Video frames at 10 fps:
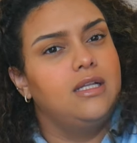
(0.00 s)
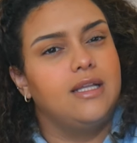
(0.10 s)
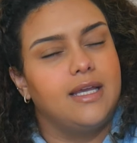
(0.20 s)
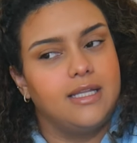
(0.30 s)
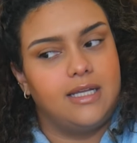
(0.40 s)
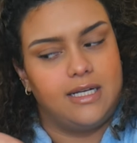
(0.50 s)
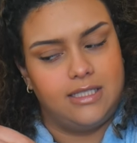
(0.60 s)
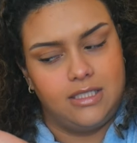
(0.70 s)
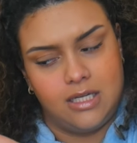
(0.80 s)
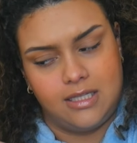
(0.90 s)

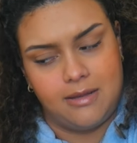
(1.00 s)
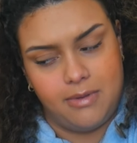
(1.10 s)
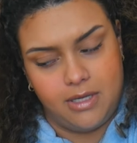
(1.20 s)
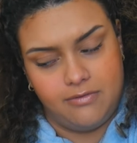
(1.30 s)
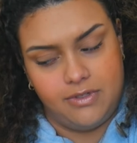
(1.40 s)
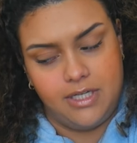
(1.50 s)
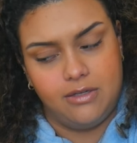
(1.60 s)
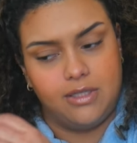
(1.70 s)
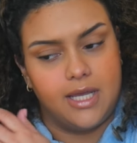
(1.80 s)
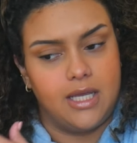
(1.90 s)
it's not that big of a
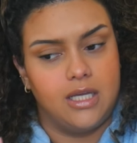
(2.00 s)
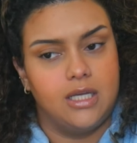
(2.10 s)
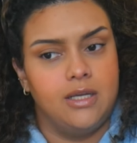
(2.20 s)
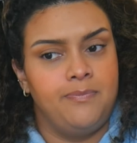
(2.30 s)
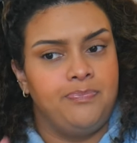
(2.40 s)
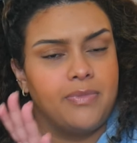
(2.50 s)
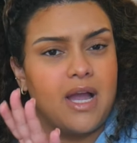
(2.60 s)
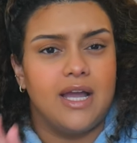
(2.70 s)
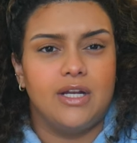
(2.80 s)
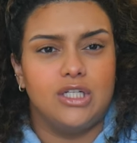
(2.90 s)
deal. Like,
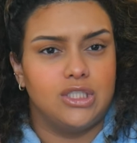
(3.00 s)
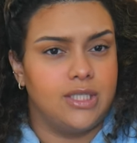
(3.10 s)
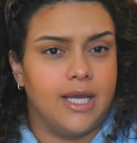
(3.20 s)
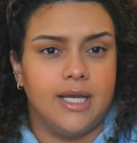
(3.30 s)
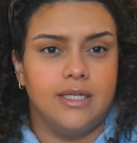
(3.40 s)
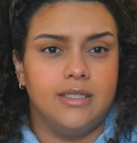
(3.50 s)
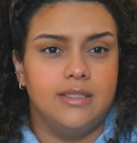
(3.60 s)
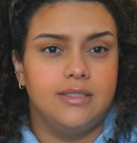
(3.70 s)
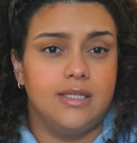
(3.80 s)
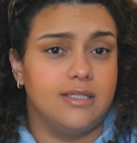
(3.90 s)
I understand
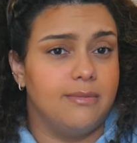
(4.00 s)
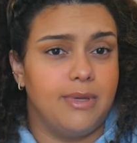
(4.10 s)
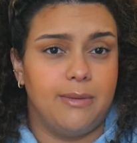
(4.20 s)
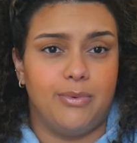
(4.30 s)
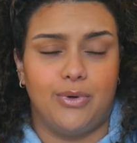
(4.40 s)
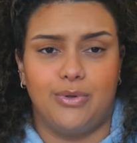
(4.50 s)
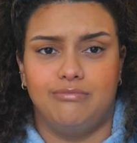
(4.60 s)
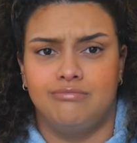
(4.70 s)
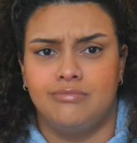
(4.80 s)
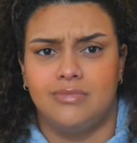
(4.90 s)
to some
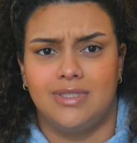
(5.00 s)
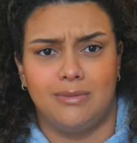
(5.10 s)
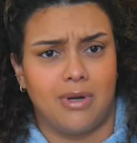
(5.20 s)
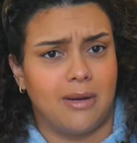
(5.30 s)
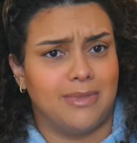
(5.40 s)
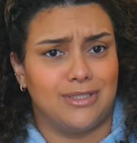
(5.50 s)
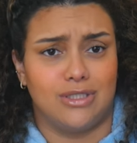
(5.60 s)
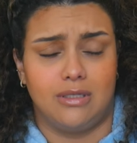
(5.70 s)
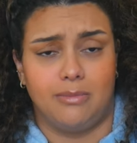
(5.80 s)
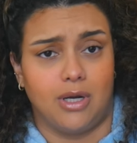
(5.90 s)
people an apartment is
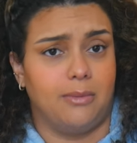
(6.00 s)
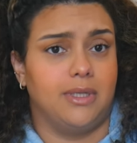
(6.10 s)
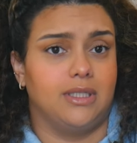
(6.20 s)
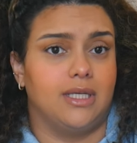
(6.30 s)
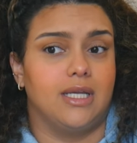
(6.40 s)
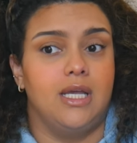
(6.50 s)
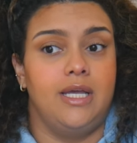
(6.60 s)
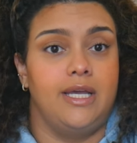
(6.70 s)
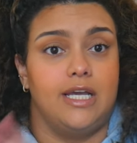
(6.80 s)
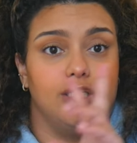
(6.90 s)
just an apartment, like
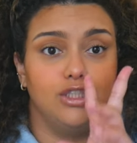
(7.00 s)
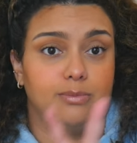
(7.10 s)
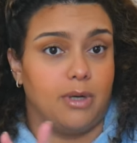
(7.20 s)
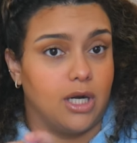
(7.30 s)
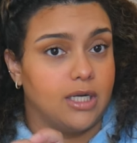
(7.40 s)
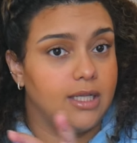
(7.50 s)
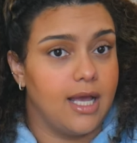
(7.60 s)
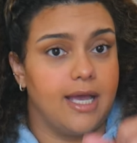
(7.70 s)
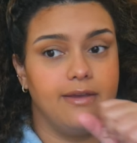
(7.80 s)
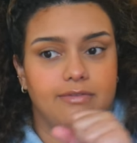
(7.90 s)
it's just part of
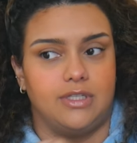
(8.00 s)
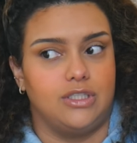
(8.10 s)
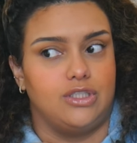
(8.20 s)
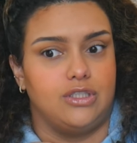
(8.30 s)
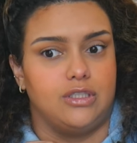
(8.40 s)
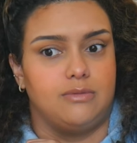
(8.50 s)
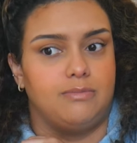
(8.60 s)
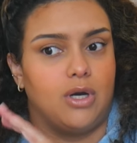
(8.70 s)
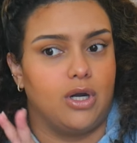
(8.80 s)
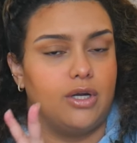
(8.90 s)
life, it's
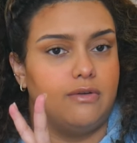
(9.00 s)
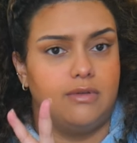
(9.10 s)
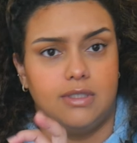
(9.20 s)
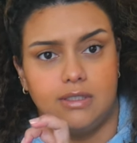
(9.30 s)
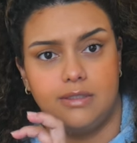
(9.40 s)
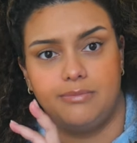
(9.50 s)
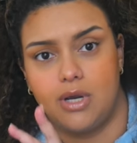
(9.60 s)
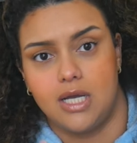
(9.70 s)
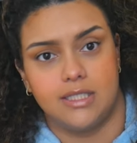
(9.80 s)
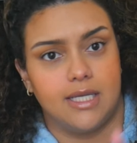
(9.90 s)
just part of the
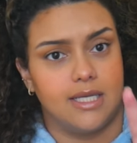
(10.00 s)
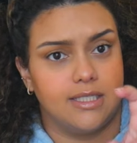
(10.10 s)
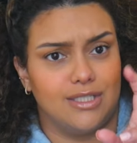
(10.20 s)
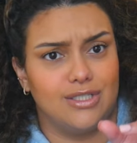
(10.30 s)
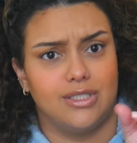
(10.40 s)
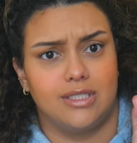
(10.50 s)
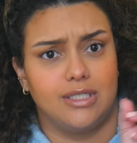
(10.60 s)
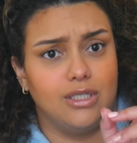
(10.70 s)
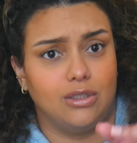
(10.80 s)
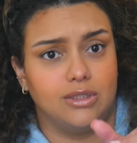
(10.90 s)
process, it's just
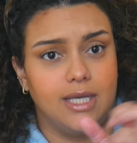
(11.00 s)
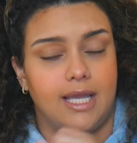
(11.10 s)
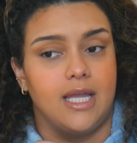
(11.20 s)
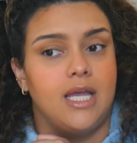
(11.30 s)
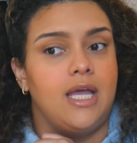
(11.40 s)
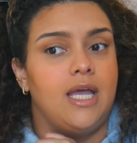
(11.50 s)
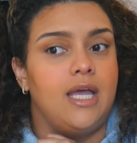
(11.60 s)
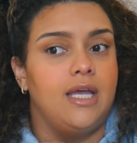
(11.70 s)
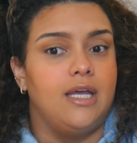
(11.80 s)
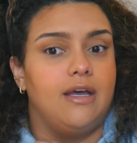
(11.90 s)
adulting.
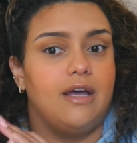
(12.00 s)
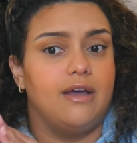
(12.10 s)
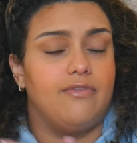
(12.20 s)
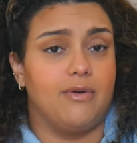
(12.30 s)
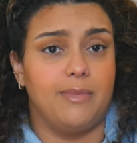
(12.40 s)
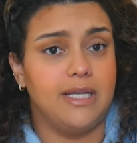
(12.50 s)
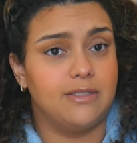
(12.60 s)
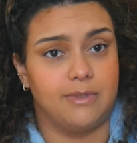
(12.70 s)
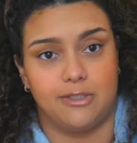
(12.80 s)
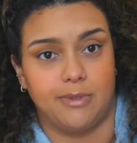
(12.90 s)
For me,
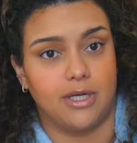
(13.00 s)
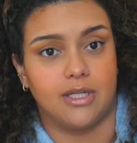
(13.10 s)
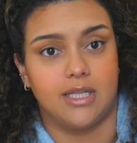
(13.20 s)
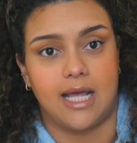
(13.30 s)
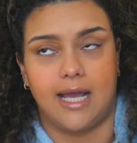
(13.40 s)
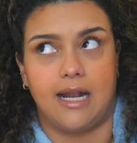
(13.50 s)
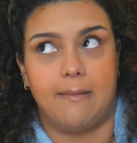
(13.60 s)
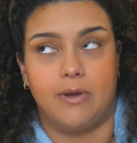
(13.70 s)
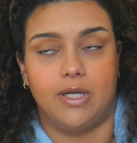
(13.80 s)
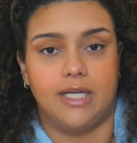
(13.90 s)
it's much bigger than that, and
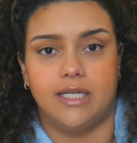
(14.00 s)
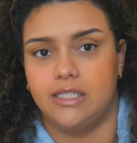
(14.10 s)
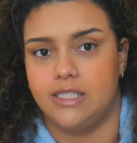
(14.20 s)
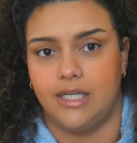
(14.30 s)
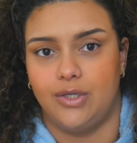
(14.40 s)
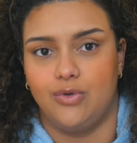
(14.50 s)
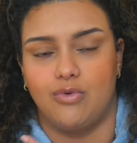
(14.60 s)
I'm gonna continue